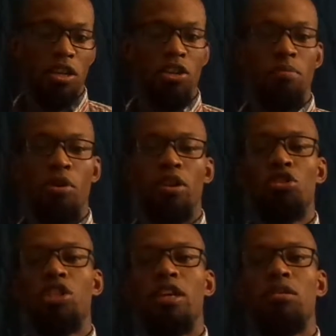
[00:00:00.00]
Cuboidal
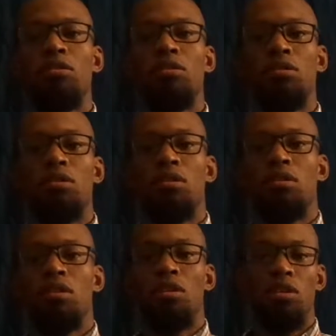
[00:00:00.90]
shells
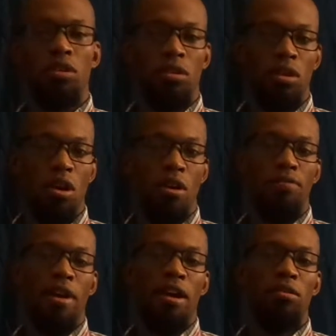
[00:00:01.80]
are
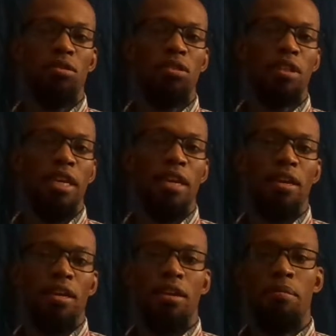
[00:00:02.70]
found
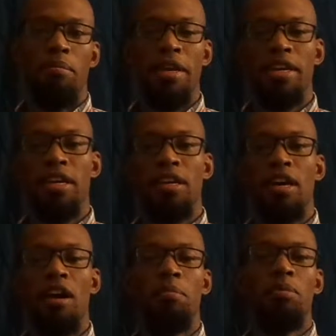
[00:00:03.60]
making
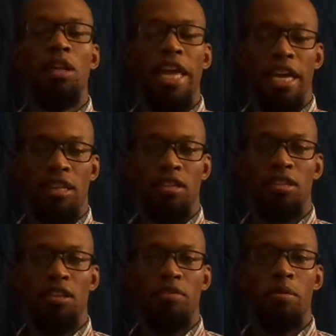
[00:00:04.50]
up
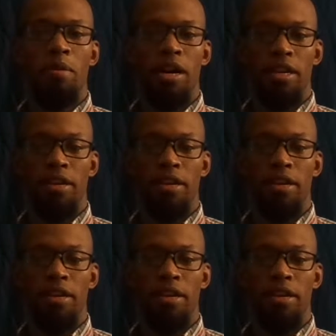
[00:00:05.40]
glands of the body.